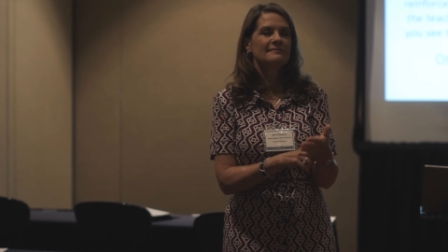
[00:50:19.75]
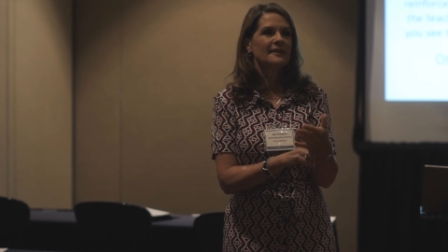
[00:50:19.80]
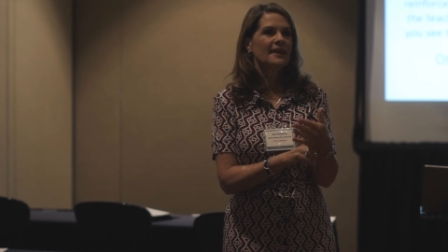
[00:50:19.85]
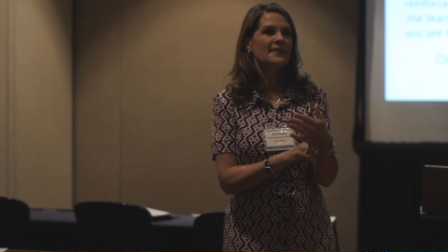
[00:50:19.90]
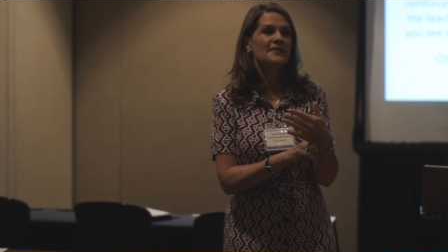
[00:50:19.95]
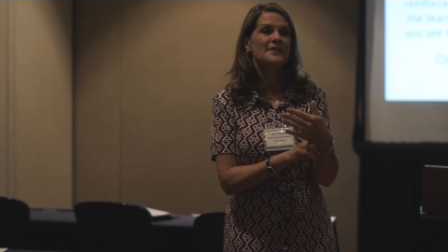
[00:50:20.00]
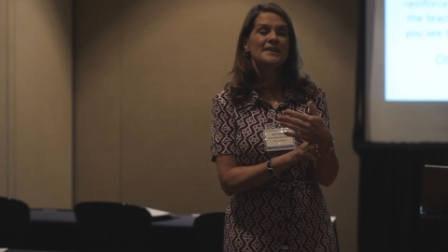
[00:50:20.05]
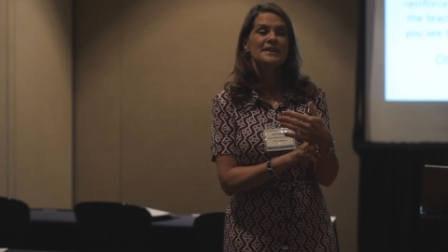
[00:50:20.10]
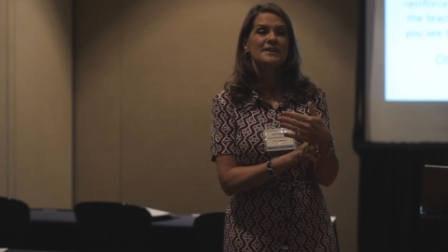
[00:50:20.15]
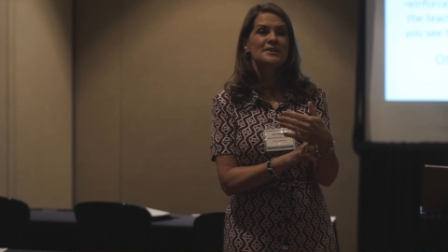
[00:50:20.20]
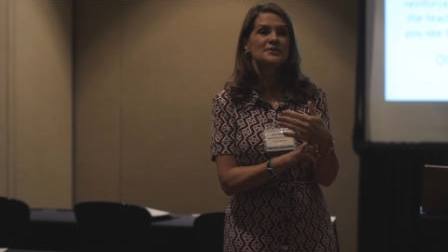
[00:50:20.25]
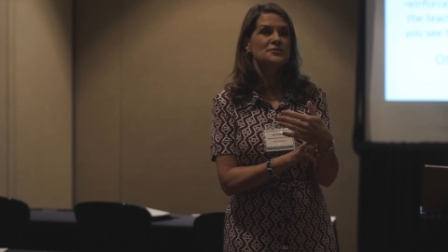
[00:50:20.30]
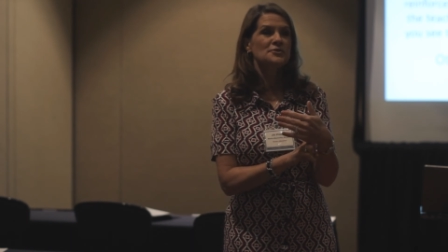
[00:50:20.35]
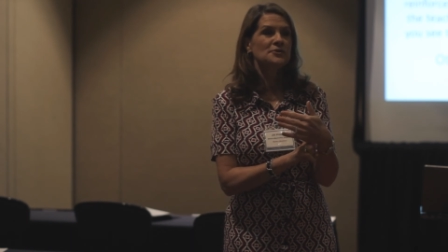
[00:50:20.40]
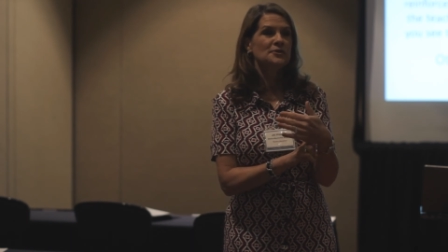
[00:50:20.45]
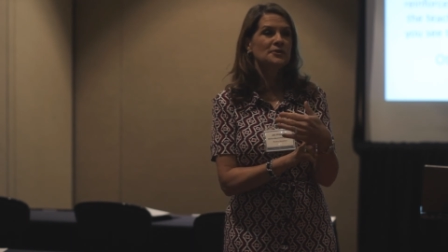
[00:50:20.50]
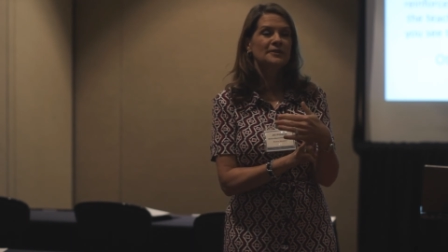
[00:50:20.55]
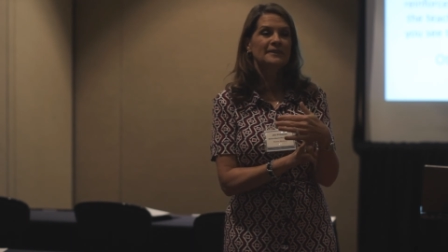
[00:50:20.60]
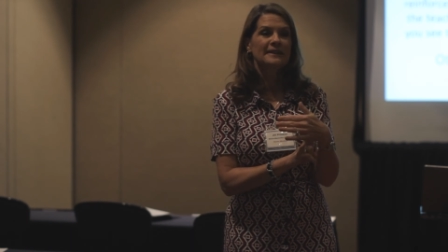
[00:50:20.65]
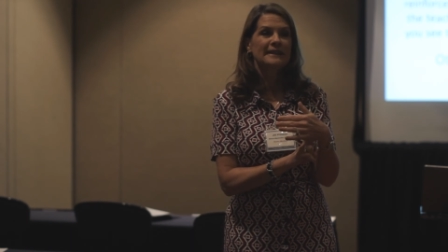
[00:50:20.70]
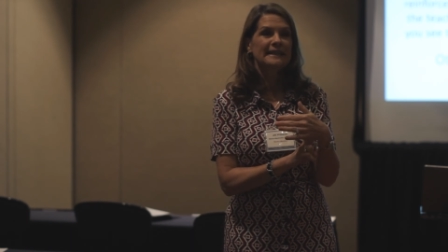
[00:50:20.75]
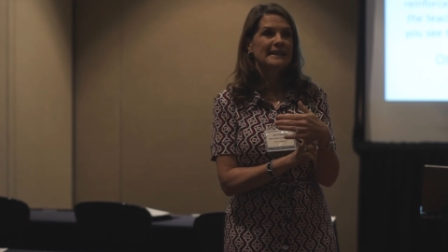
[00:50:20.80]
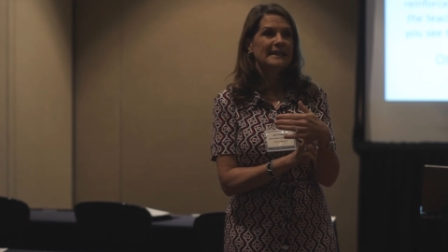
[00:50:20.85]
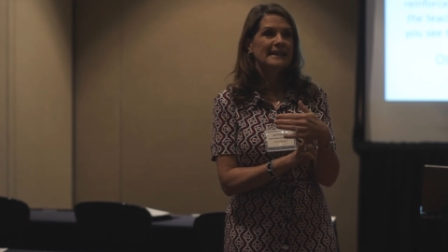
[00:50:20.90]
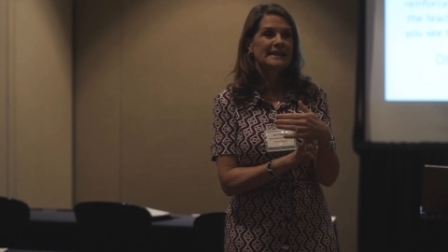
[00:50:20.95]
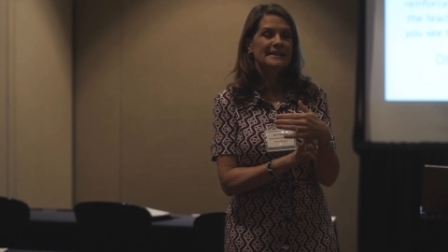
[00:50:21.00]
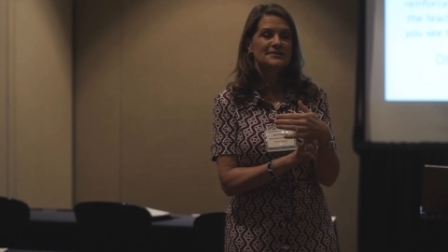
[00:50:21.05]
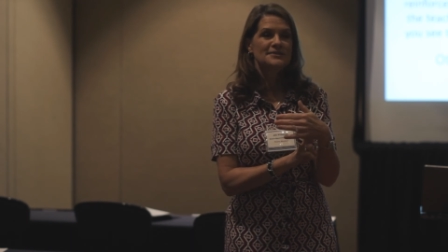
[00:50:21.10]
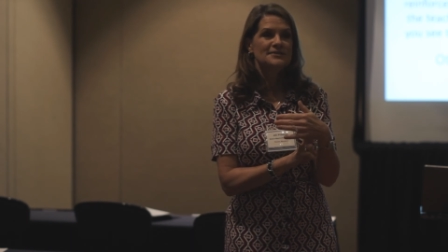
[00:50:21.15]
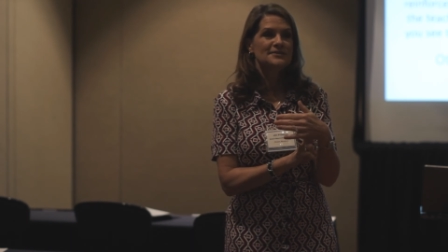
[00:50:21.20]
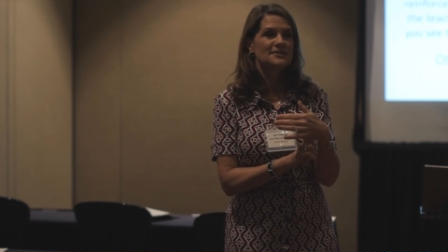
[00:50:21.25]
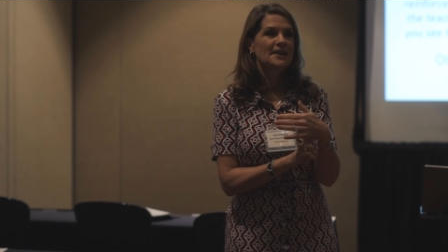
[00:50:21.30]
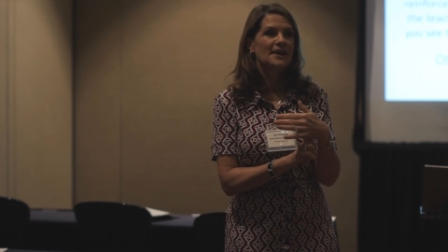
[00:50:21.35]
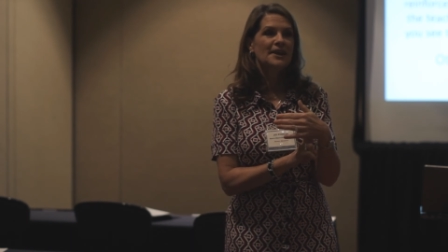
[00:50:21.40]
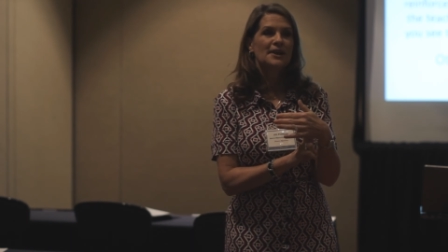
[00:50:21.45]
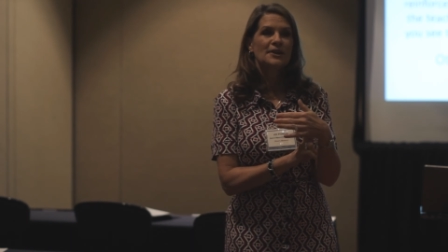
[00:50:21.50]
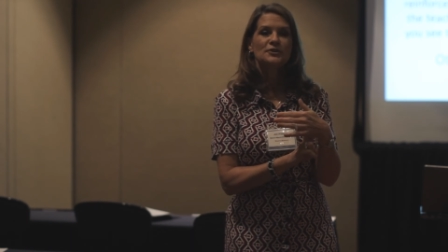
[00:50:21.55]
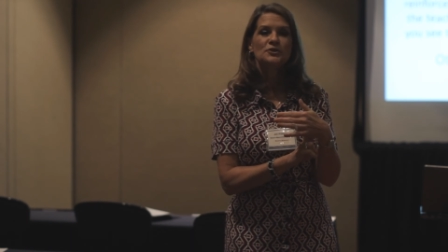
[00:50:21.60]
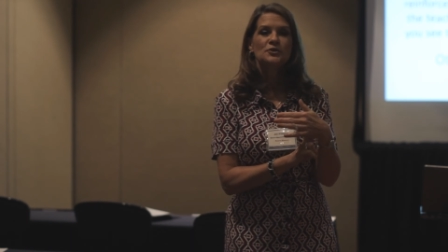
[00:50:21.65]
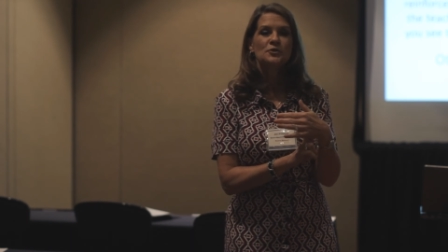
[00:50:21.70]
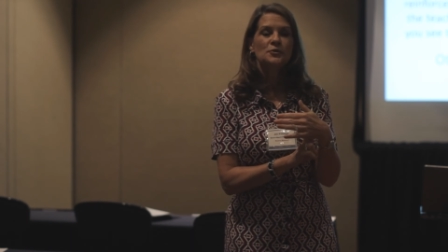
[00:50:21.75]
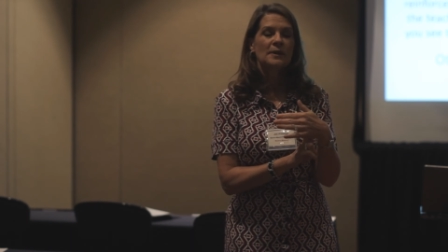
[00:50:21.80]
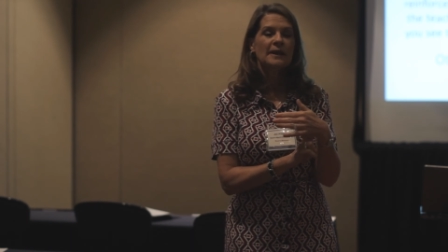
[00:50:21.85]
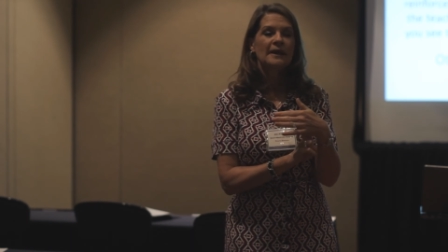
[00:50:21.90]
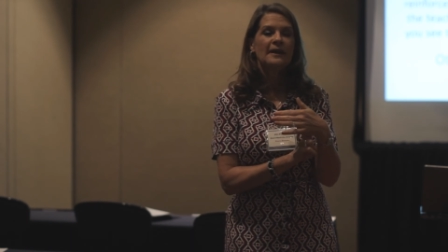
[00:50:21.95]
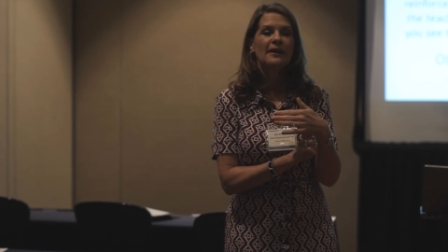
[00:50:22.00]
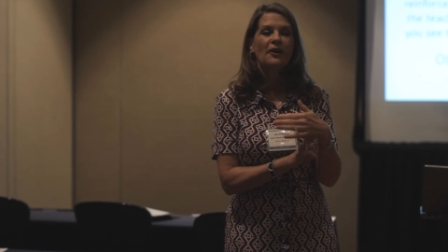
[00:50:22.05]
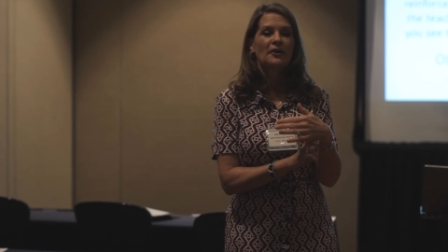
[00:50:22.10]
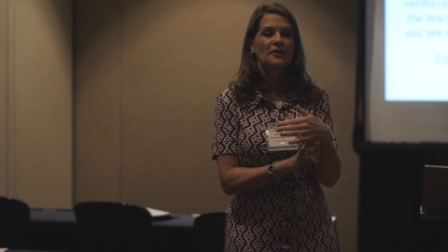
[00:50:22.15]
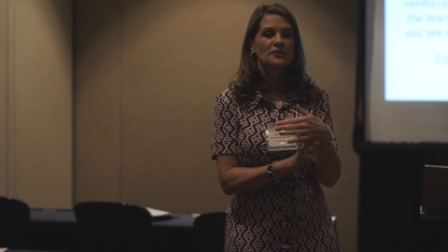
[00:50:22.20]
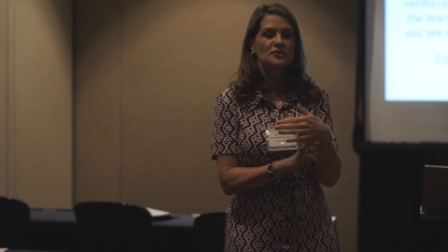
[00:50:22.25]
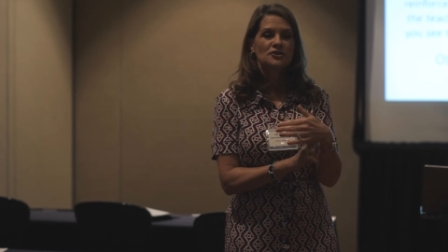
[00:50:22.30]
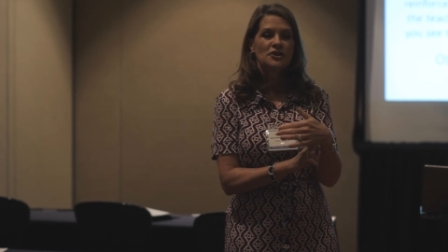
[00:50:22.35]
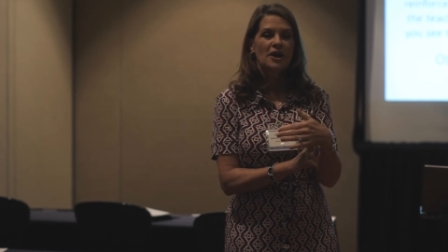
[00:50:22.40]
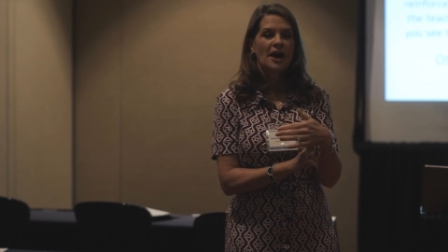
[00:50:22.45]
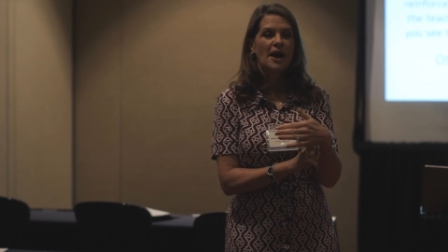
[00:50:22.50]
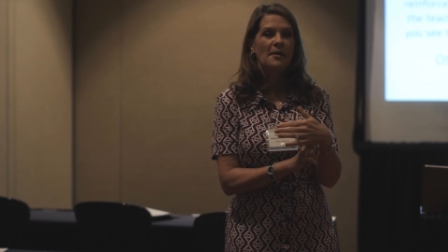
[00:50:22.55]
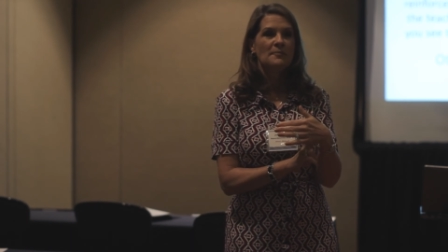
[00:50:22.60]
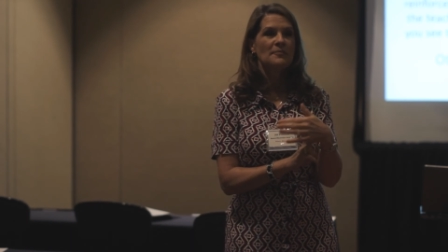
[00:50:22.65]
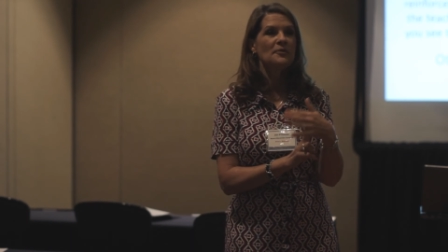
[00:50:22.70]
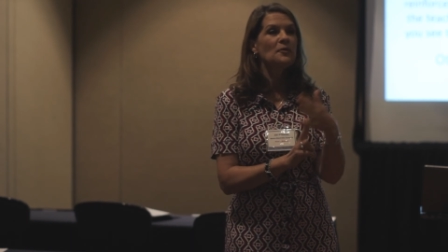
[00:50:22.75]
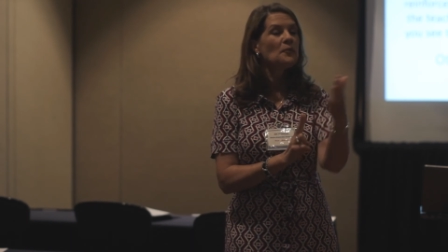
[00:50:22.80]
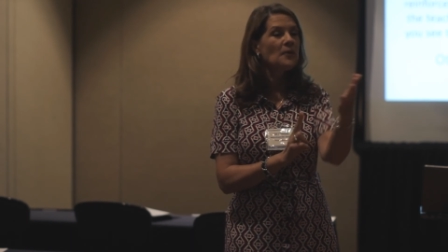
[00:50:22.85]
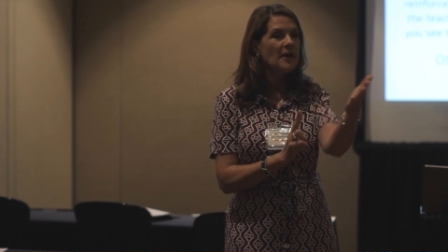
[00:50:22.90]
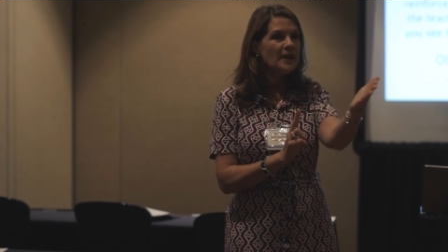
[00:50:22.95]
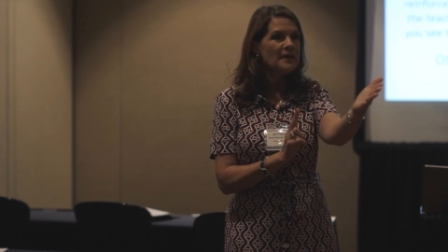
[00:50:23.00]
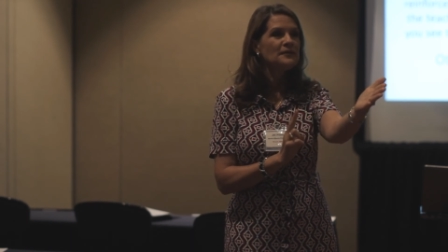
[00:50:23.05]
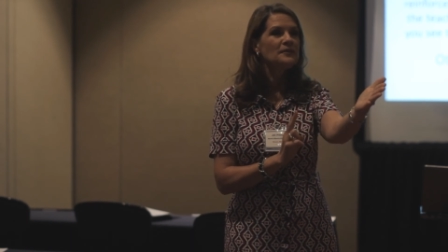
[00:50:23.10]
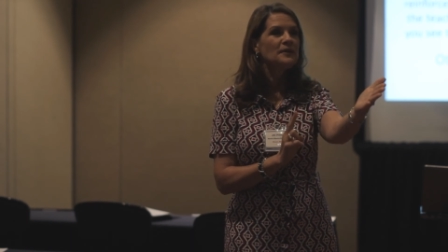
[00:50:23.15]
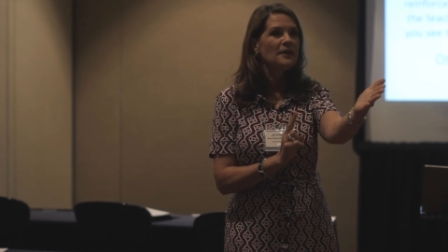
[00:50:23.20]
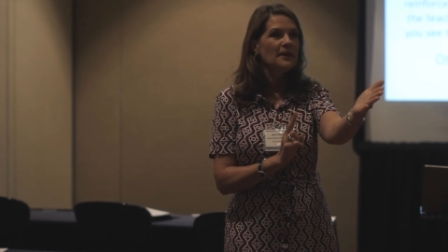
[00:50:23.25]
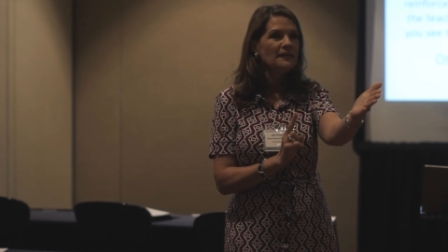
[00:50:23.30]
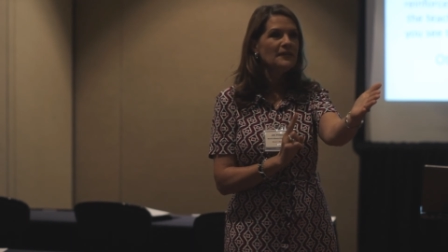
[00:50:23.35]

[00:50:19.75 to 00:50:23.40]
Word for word: And then internally, it's doing our job the way